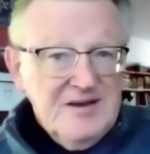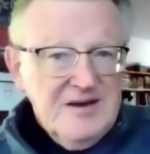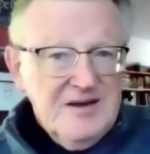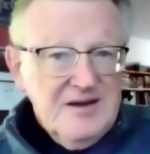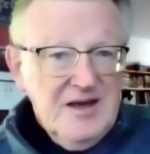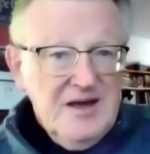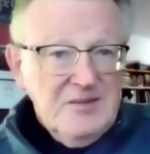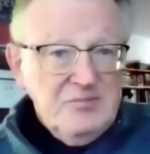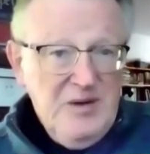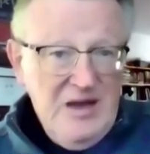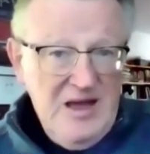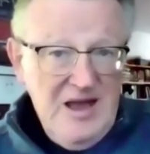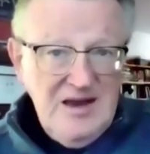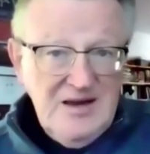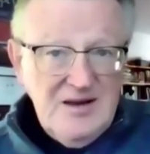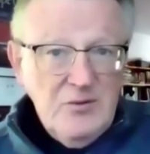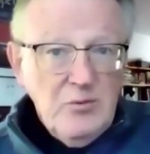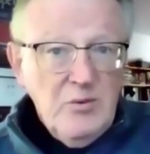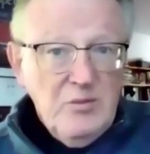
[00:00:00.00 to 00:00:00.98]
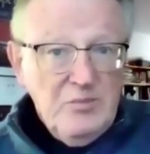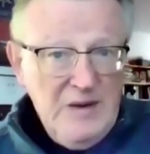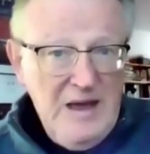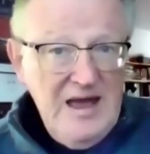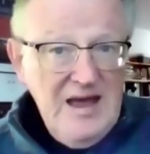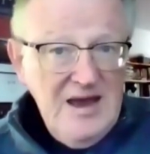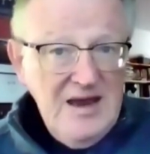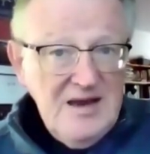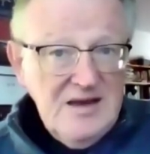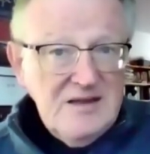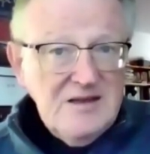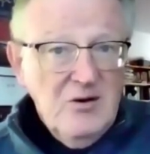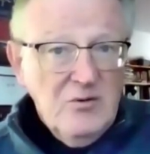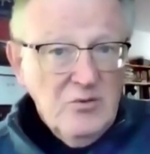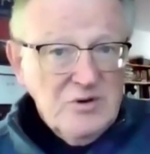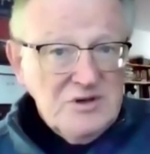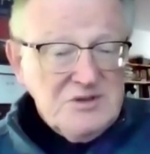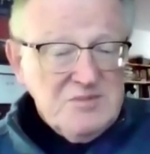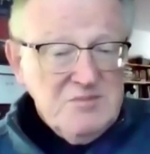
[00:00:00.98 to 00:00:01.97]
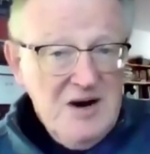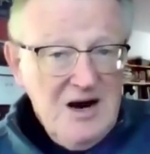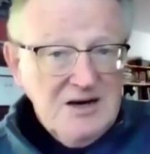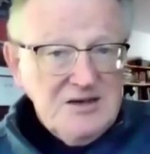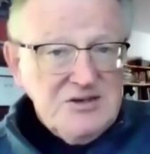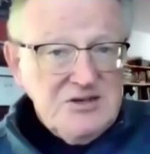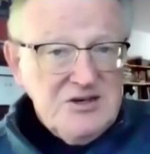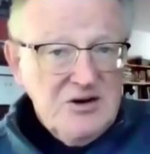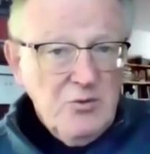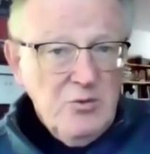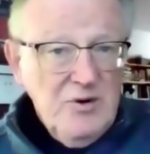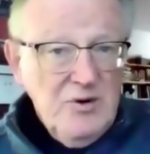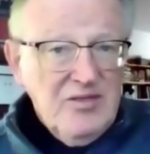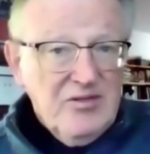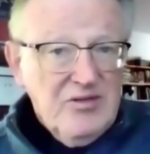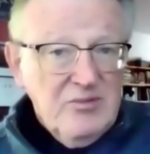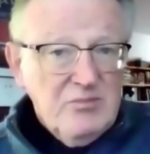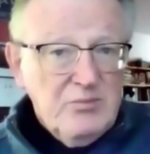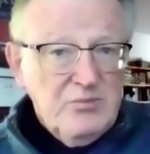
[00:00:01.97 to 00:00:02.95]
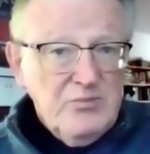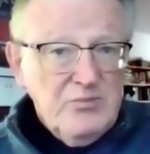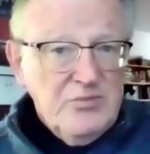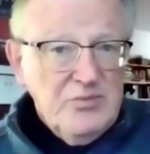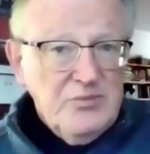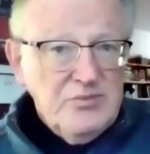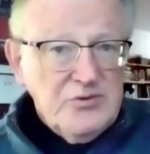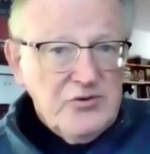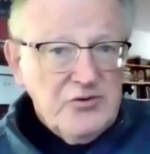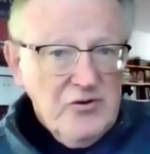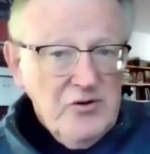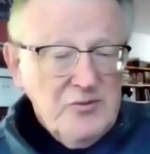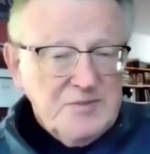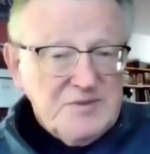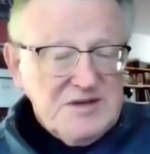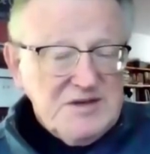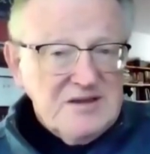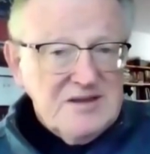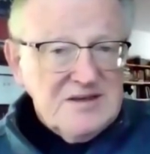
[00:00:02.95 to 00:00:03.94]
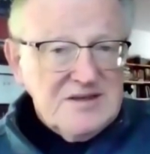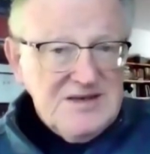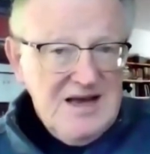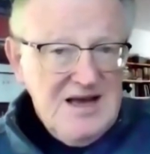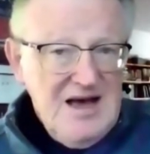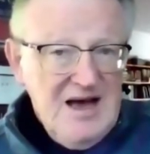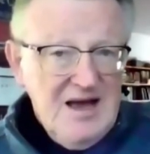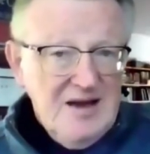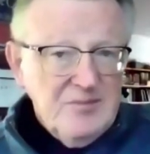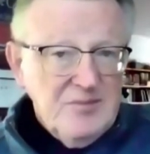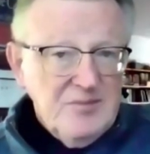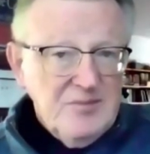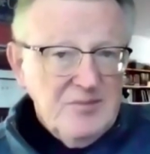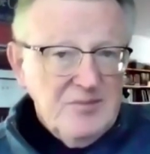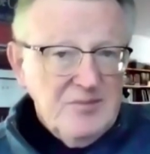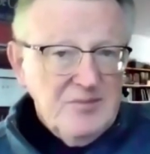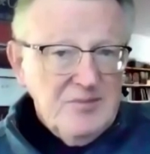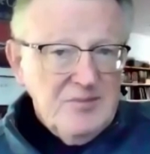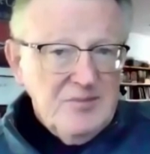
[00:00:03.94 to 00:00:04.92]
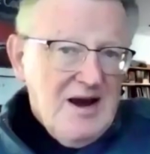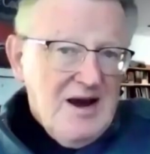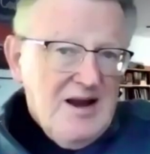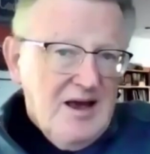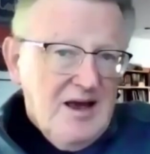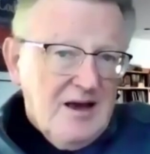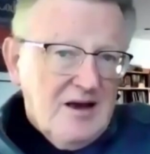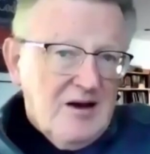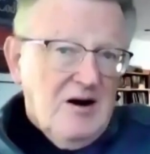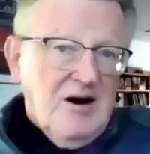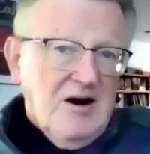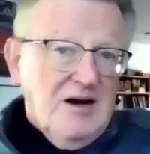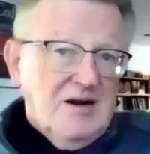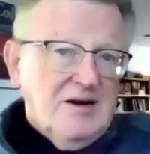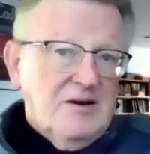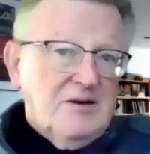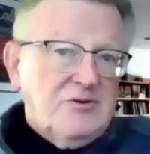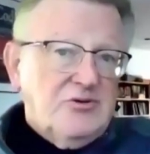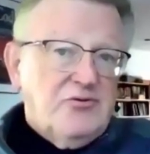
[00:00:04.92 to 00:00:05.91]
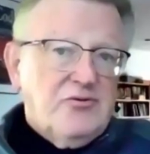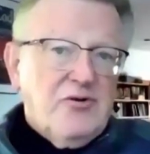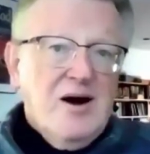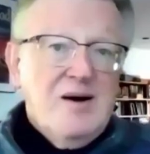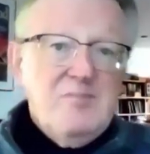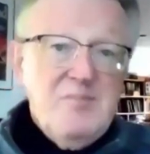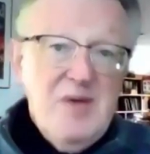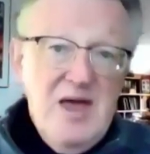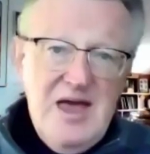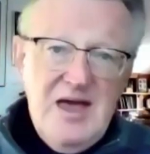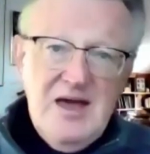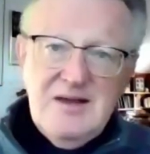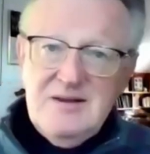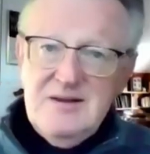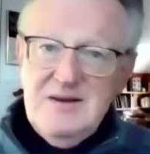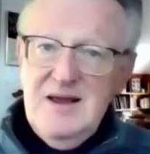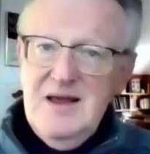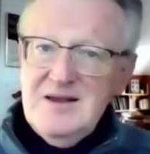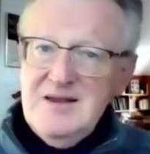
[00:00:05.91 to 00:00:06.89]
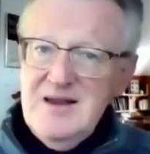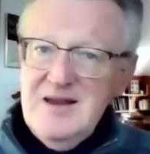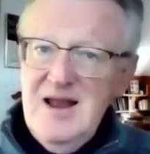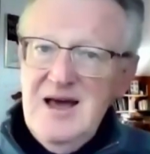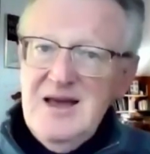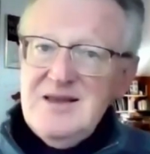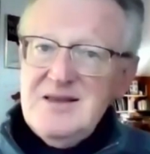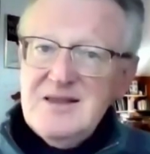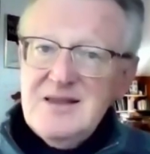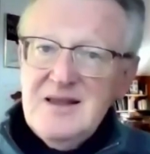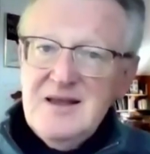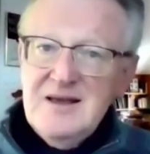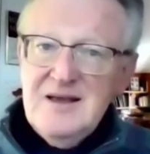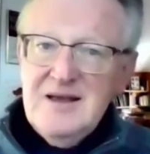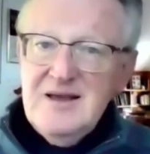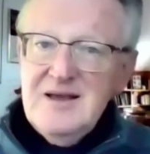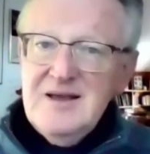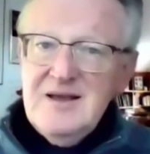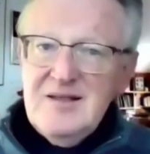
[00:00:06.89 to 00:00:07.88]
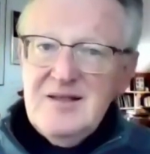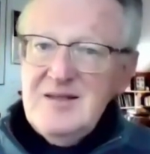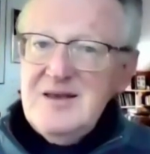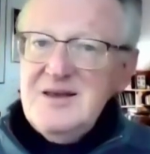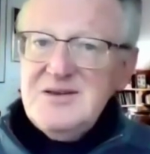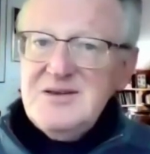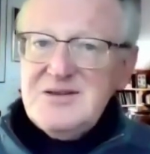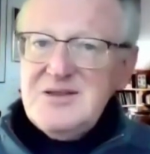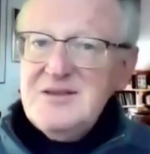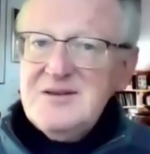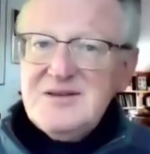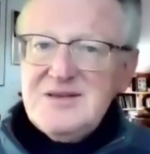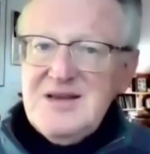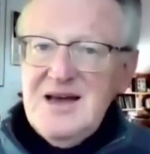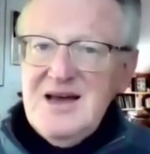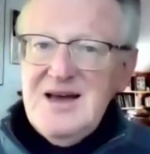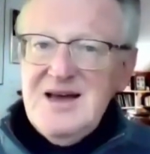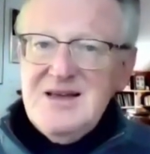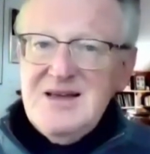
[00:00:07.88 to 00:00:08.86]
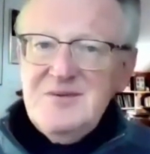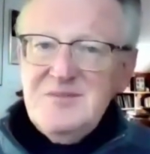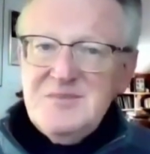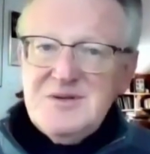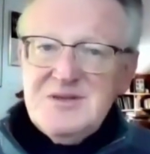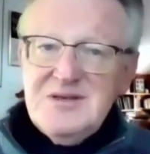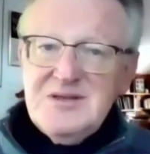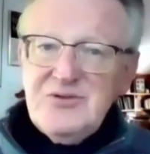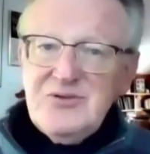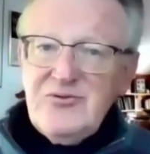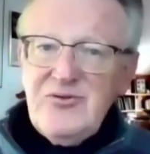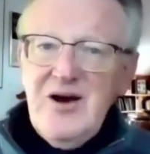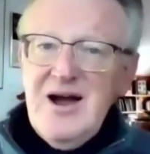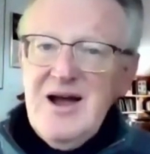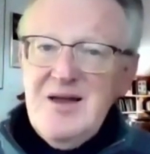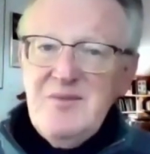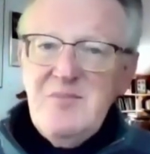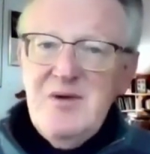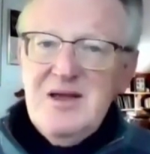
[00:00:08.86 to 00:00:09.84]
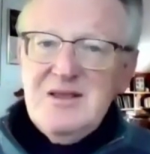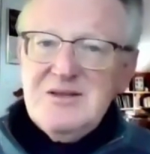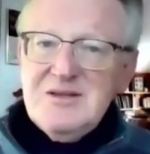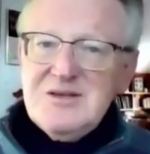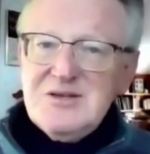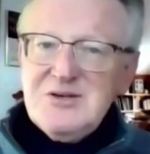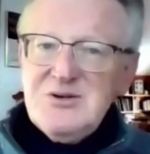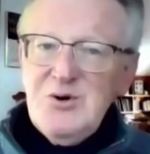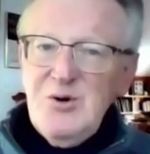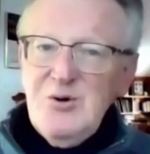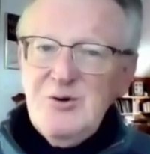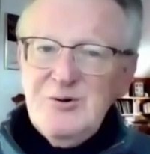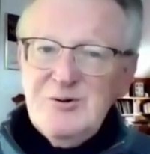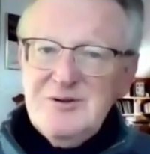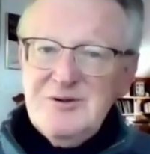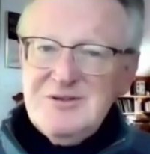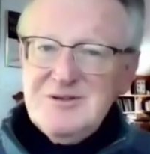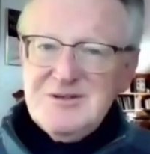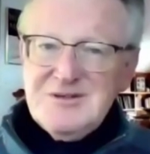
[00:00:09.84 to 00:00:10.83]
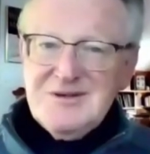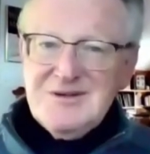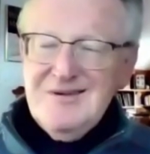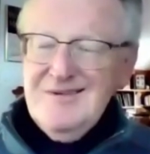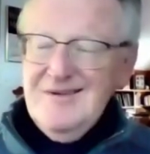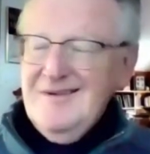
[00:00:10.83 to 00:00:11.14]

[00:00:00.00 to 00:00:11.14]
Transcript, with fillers: And Paine, Paine was marching with the troops at the time and he was writing on a drumhead at night. These are the times that try men's souls.